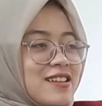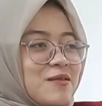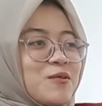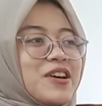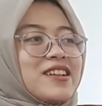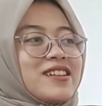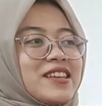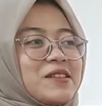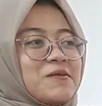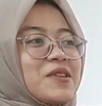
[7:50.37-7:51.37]
Well,
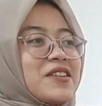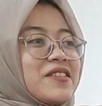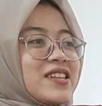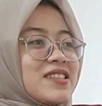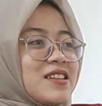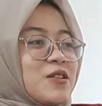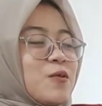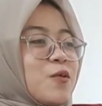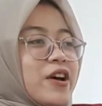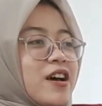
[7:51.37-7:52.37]
give me a reason
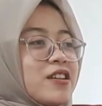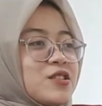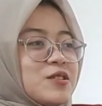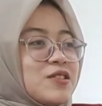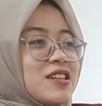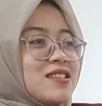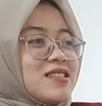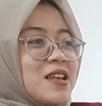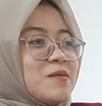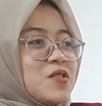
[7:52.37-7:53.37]
why I should
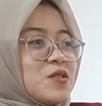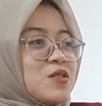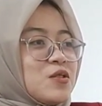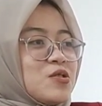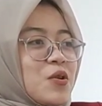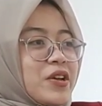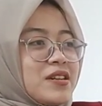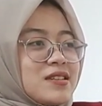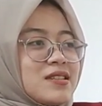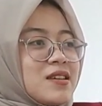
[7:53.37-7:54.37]
accept you to join this